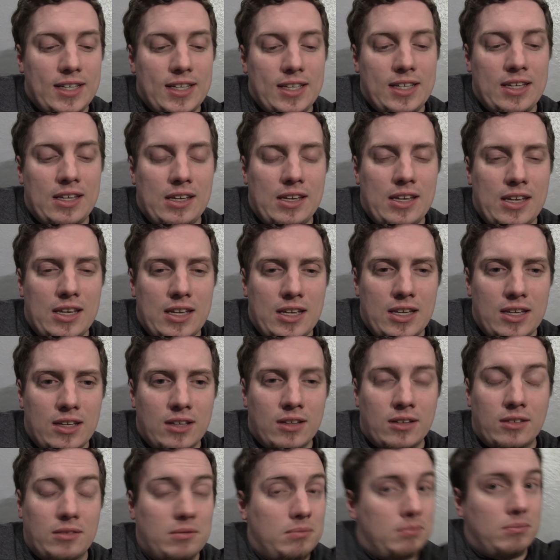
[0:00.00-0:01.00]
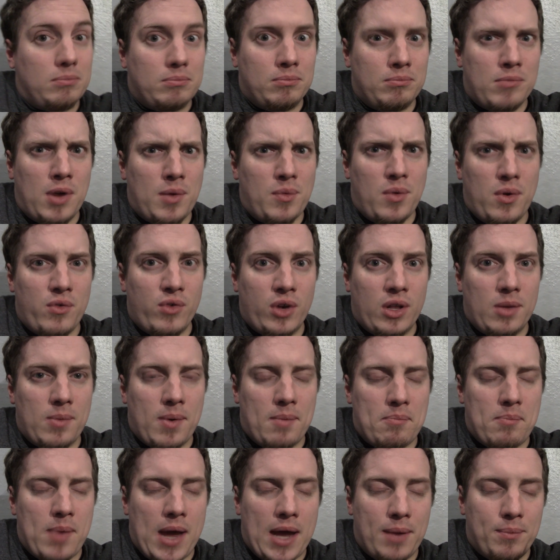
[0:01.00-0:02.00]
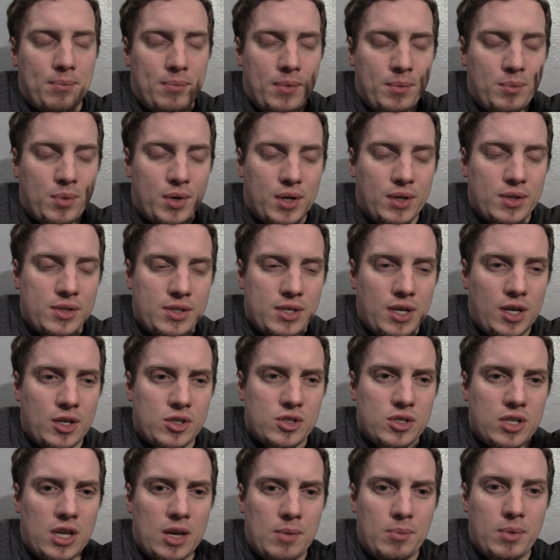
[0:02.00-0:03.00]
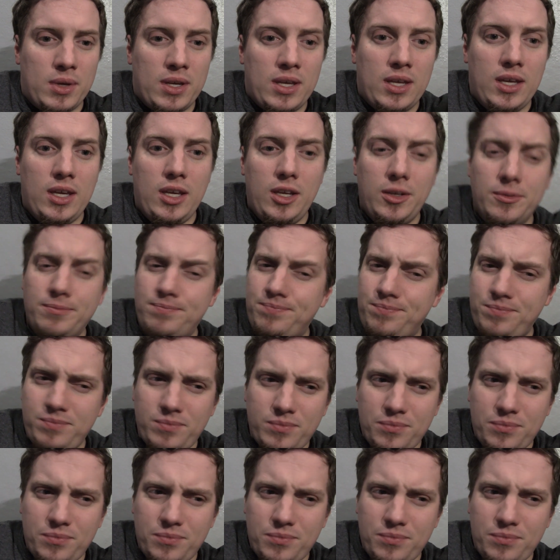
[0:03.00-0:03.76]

he uh, might be a really bad pronunciation there, but he